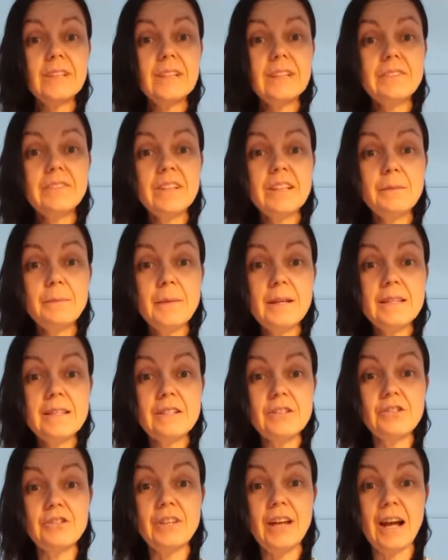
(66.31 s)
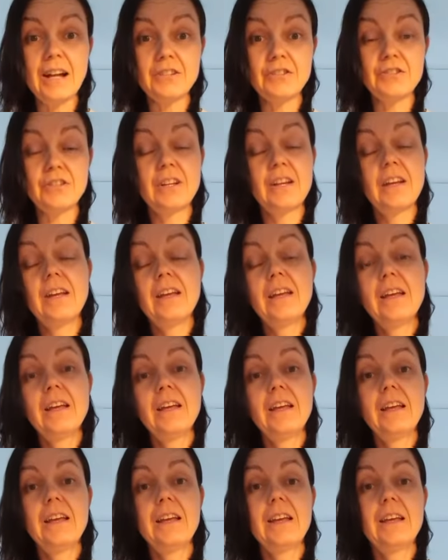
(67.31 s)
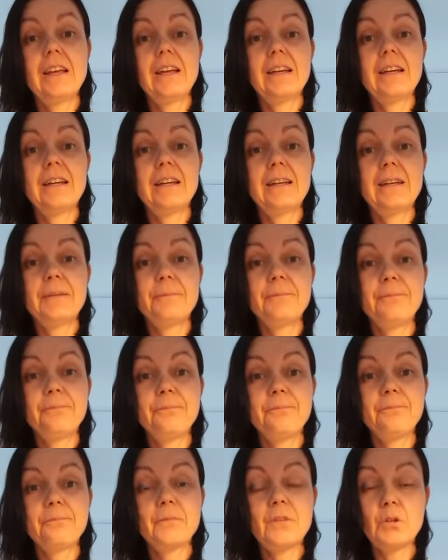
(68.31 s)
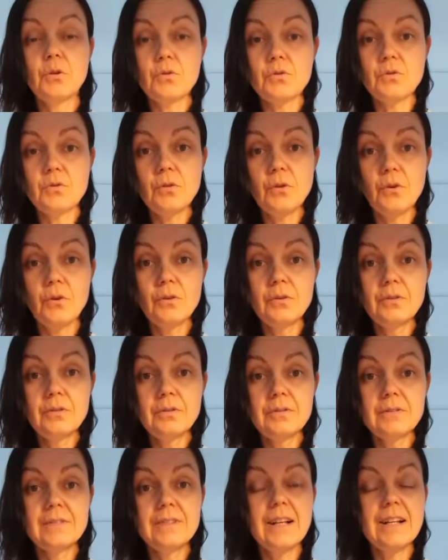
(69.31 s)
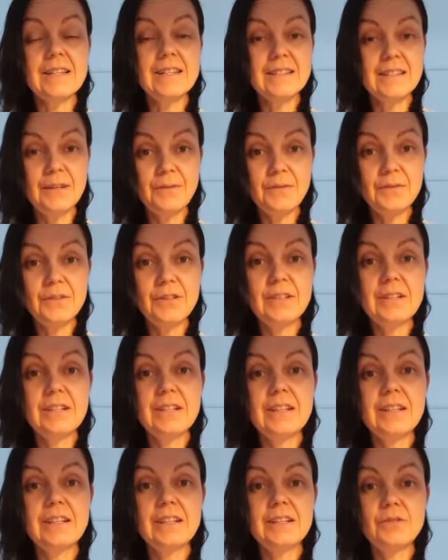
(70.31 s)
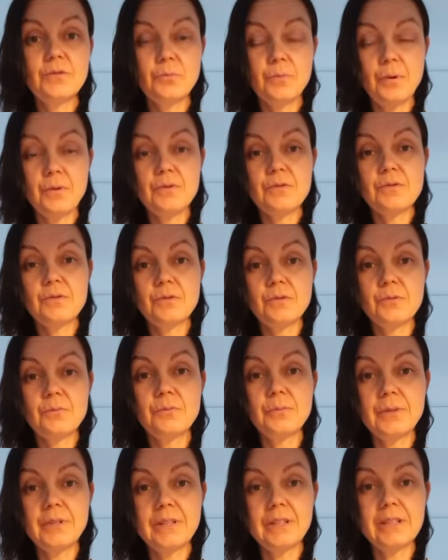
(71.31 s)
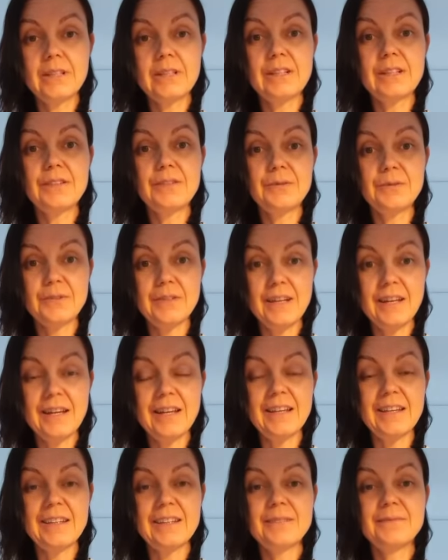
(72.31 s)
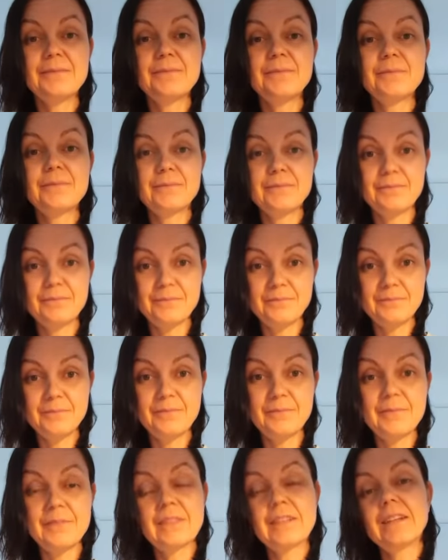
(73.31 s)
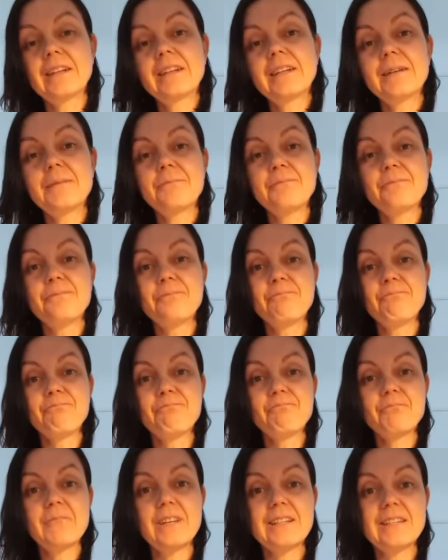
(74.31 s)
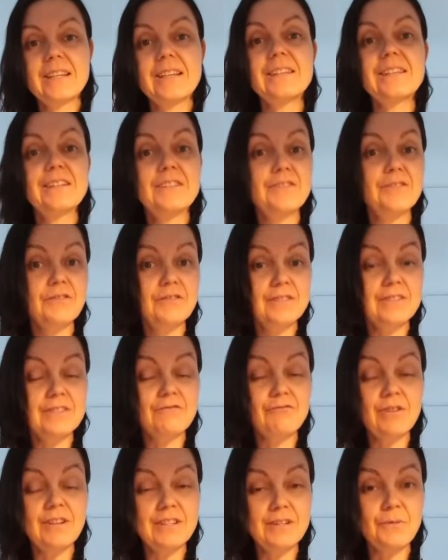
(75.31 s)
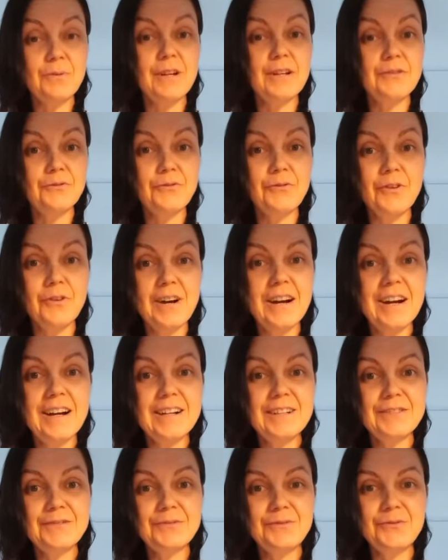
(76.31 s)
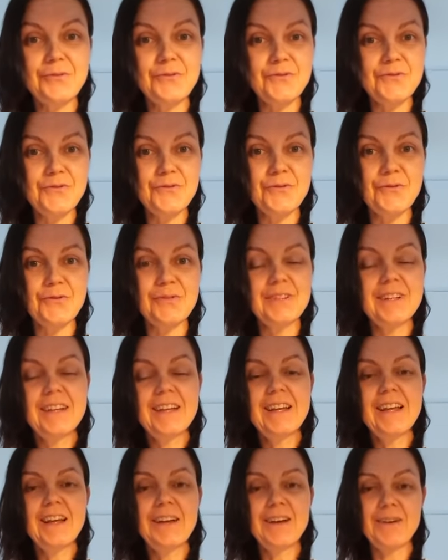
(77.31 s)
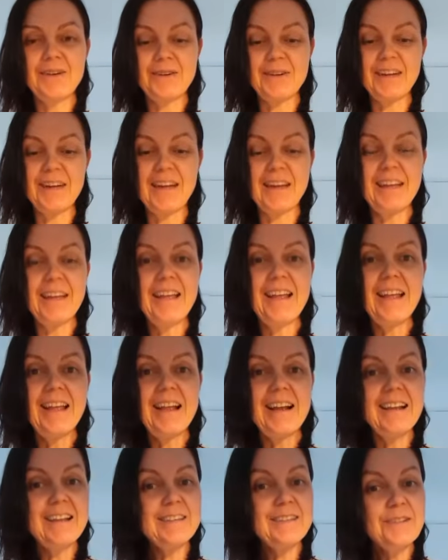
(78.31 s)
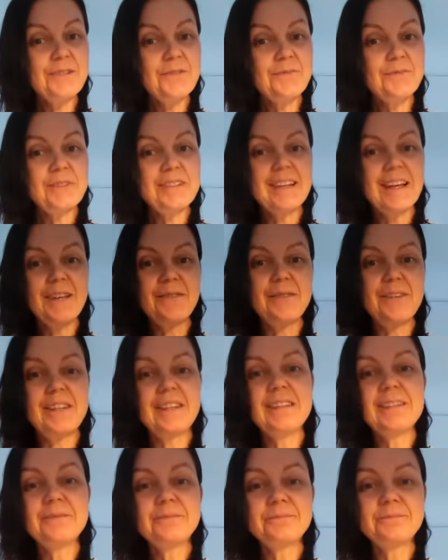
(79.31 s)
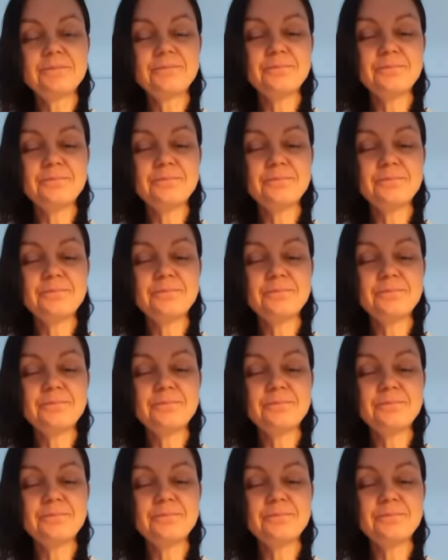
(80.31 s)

If that message touched um, your soul, that's definitely supposed to be today um, send it straight away to your heart, to your soul. Okay, let's go we dive in.